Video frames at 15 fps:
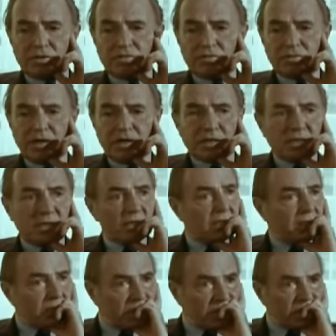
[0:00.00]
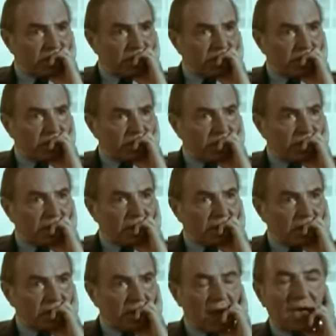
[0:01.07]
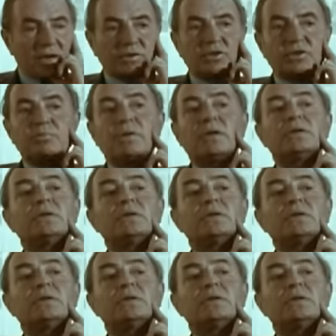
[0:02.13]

faces, these Irishmen